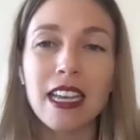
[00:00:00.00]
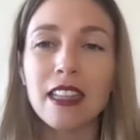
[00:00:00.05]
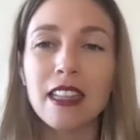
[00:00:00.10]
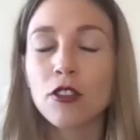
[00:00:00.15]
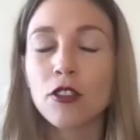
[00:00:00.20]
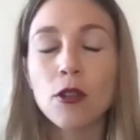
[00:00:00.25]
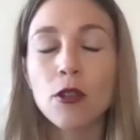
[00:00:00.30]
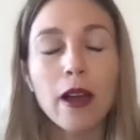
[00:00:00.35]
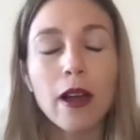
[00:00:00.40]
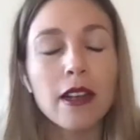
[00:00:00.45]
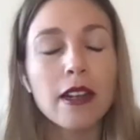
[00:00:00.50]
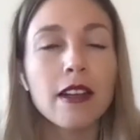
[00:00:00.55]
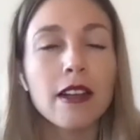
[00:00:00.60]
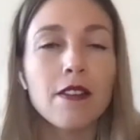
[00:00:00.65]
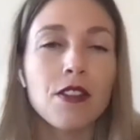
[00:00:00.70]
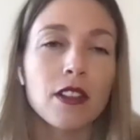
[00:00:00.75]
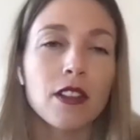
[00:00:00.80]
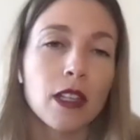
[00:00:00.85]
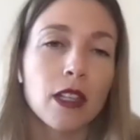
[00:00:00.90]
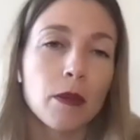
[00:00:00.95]
And through any
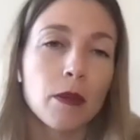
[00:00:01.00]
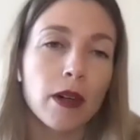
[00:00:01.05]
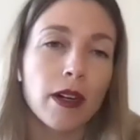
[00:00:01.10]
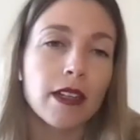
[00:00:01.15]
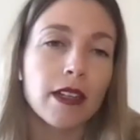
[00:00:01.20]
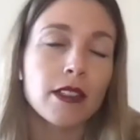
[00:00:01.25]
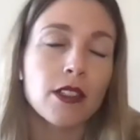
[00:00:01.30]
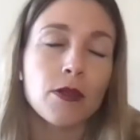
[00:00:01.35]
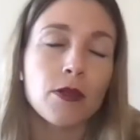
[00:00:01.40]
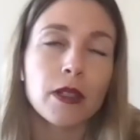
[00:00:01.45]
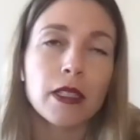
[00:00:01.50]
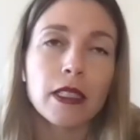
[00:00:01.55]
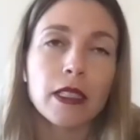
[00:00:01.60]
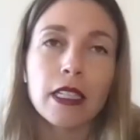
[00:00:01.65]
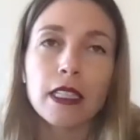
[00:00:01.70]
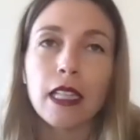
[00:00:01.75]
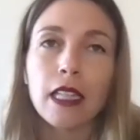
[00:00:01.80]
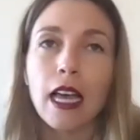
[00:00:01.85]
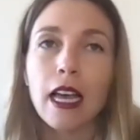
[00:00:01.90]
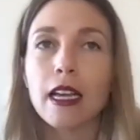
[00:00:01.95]
of the Liberates,
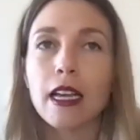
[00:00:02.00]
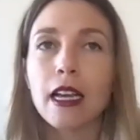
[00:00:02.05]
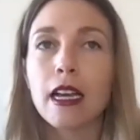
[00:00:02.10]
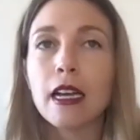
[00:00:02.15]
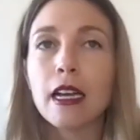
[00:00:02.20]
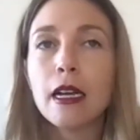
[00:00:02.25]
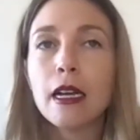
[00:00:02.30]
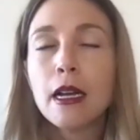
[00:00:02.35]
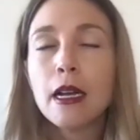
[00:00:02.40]
really, like,